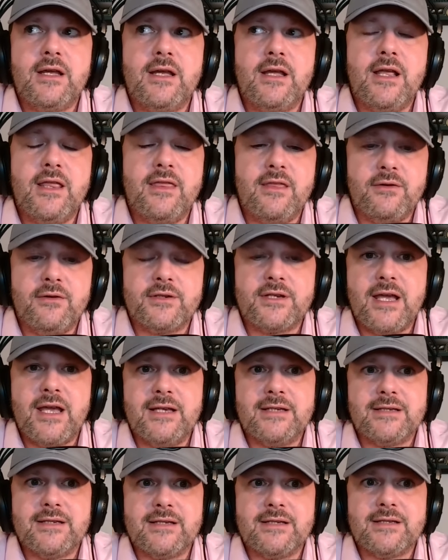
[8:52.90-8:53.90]
In those
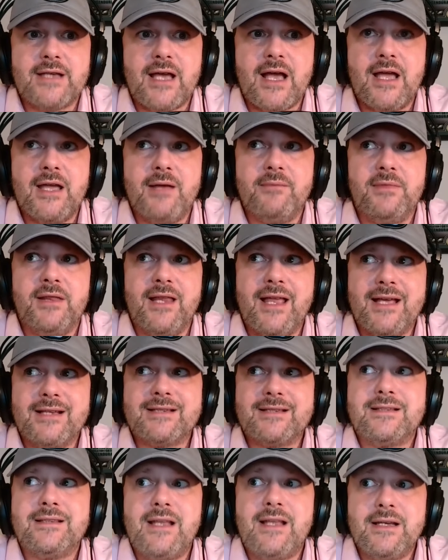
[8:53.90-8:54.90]
cases, I am
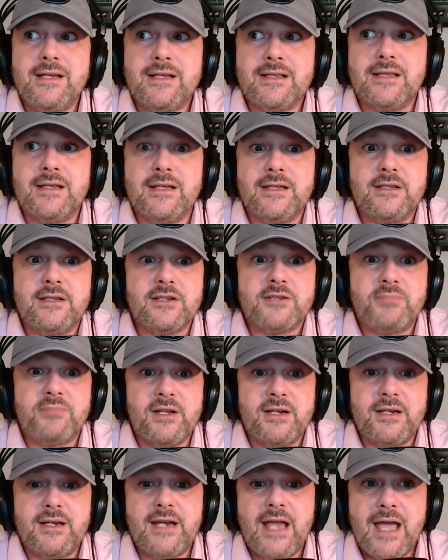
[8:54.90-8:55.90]
less likely to
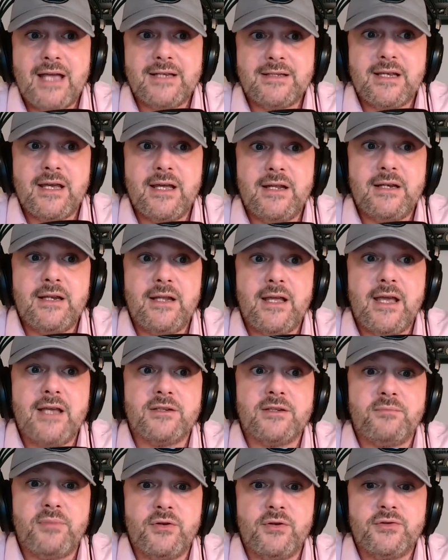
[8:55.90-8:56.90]
split an asset
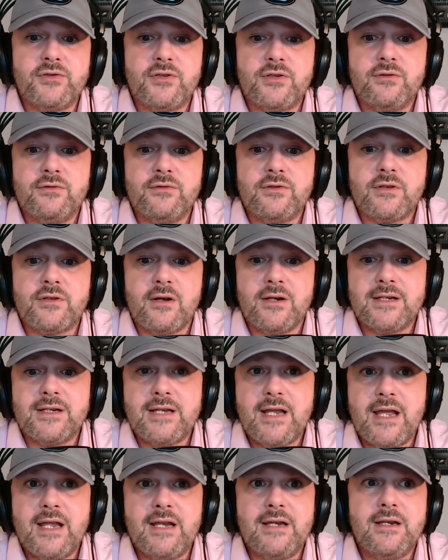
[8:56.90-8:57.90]
as opposed to start
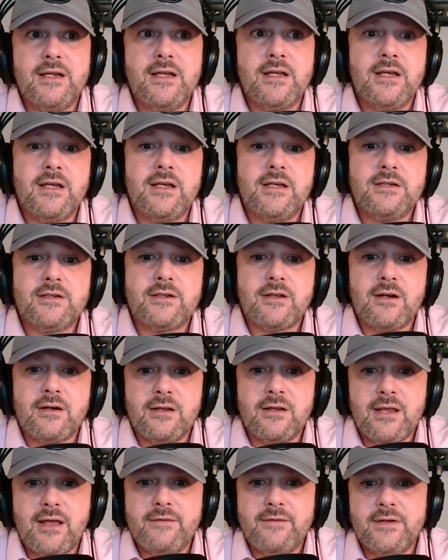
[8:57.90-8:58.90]
10, start
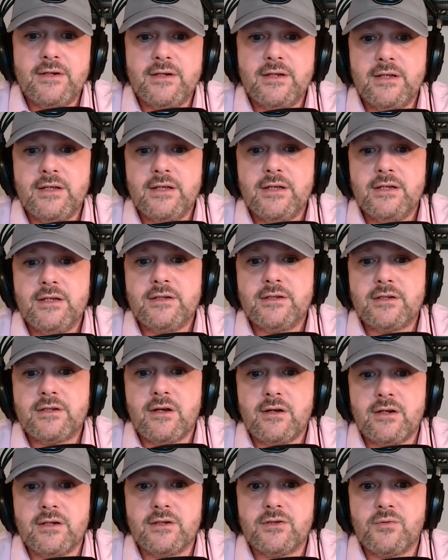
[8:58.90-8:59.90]
11,
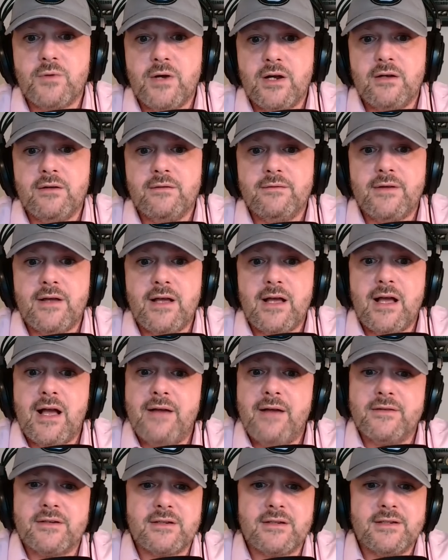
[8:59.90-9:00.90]
start 12,
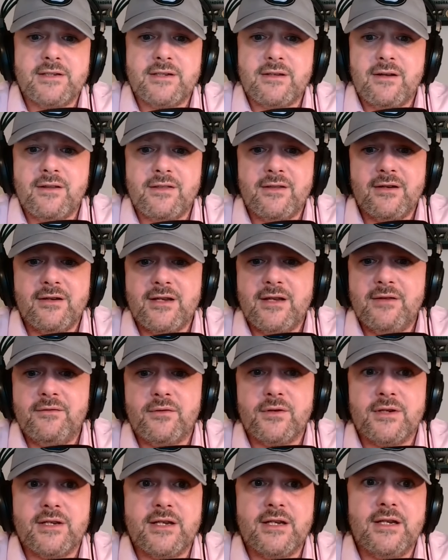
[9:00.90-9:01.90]
obviously start 13,
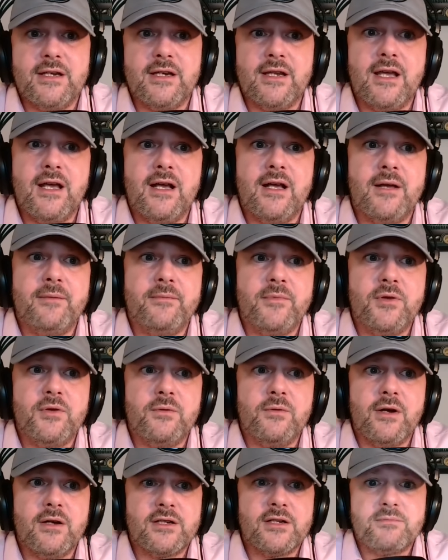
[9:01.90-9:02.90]
14.
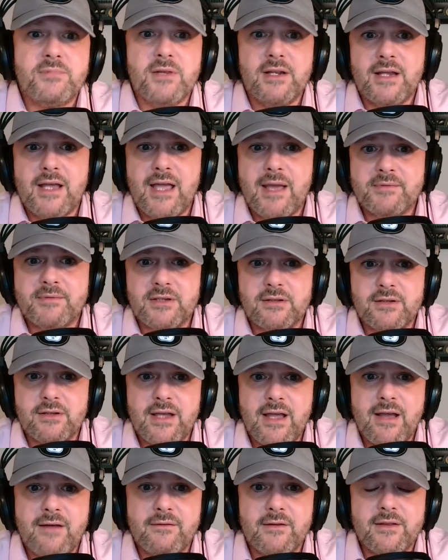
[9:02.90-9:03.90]
You are splitting
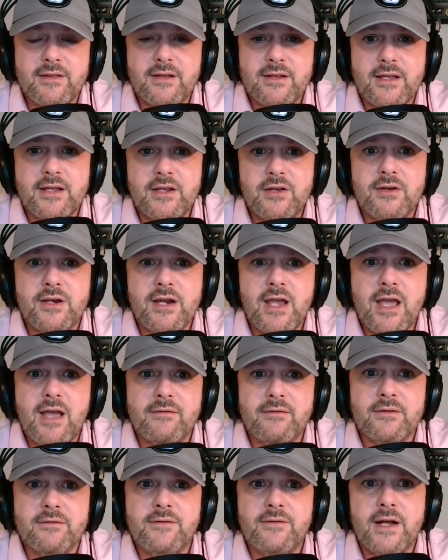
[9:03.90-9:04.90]
absolutely everything that you could
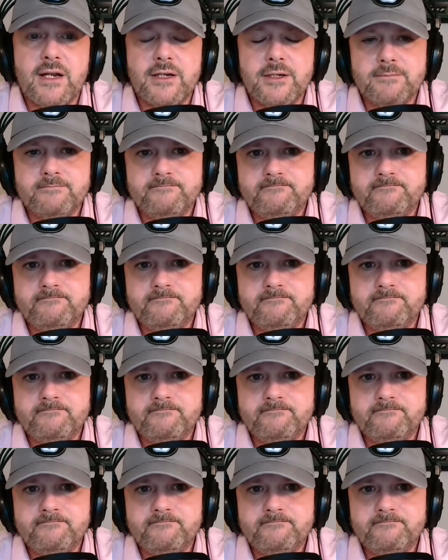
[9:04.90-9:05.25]
ever find.